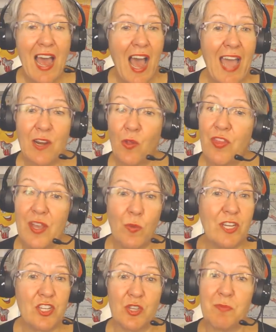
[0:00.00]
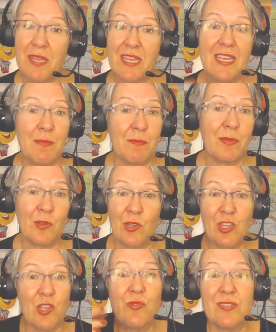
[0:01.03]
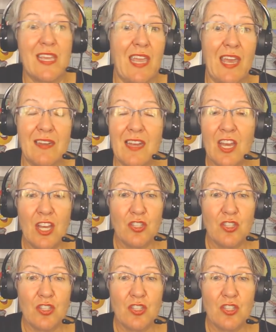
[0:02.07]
I don't think we should be using it